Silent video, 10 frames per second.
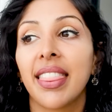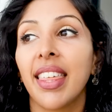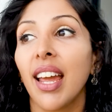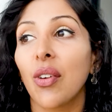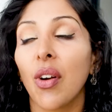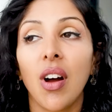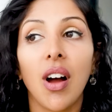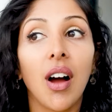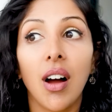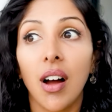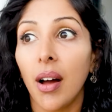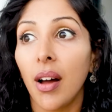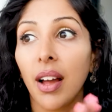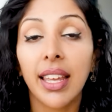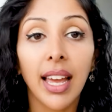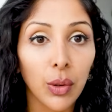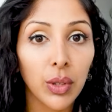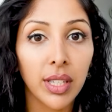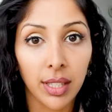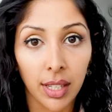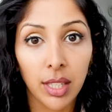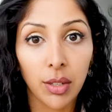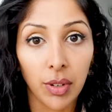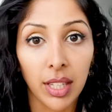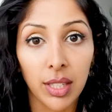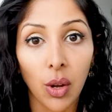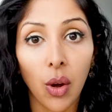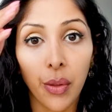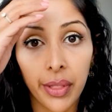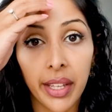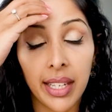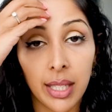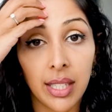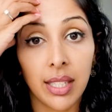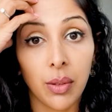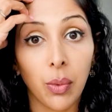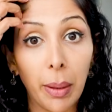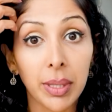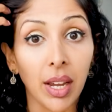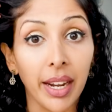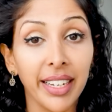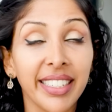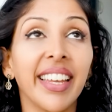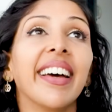There are countless sunscreens on this website.